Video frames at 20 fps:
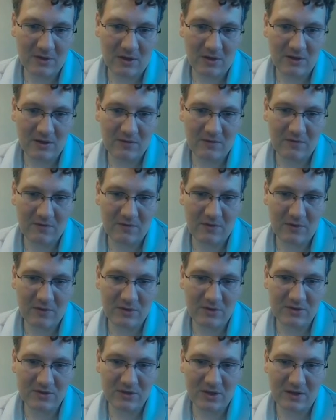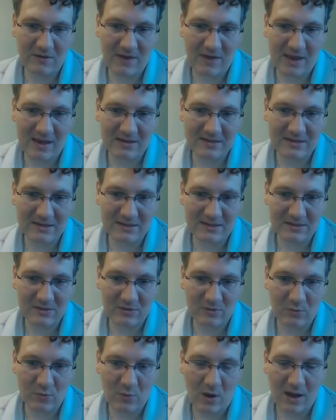Even though you still have x's
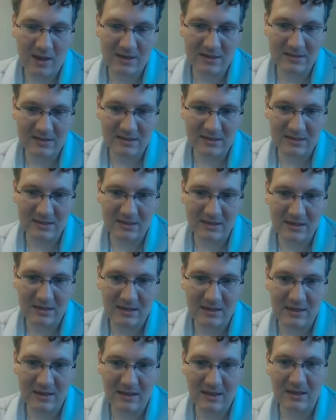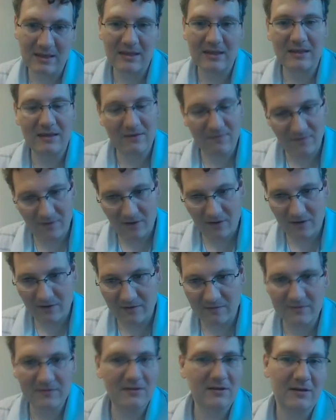and y's
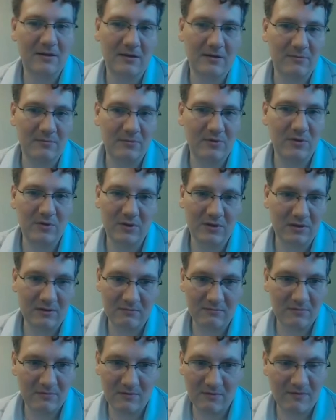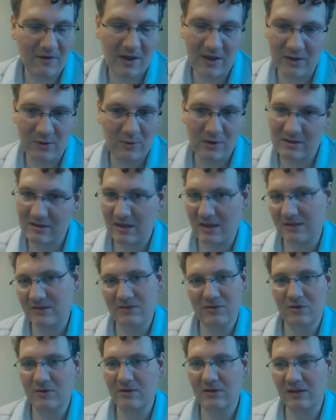involved, you can evaluate that
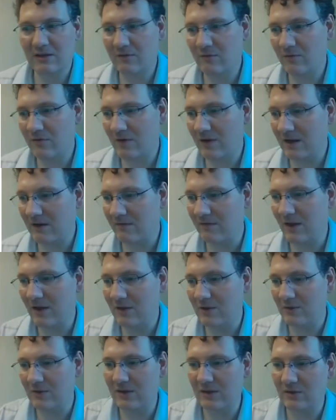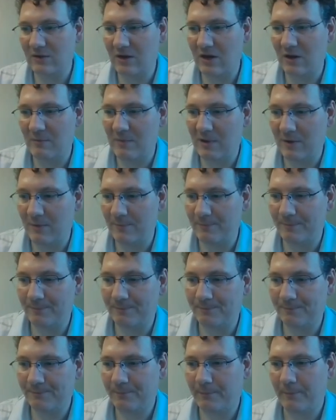certainly for any value that you care about.
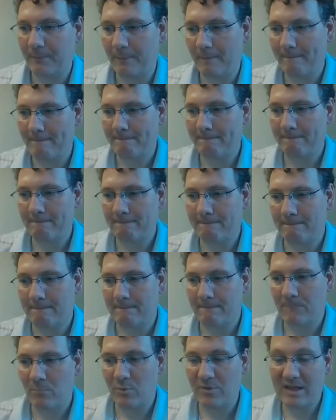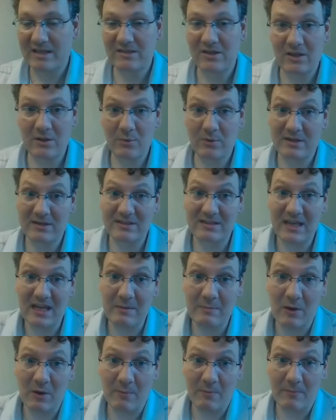Well, that's all I want to say
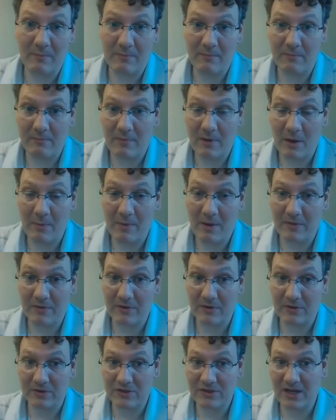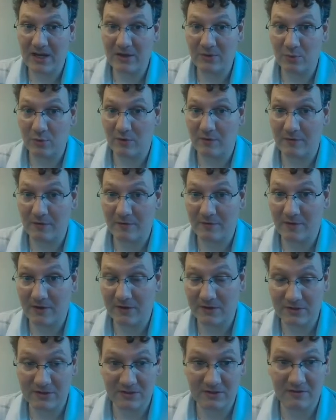about the chain rule for
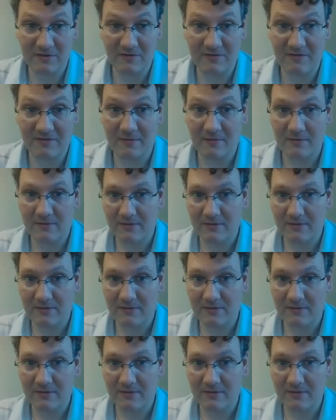functions of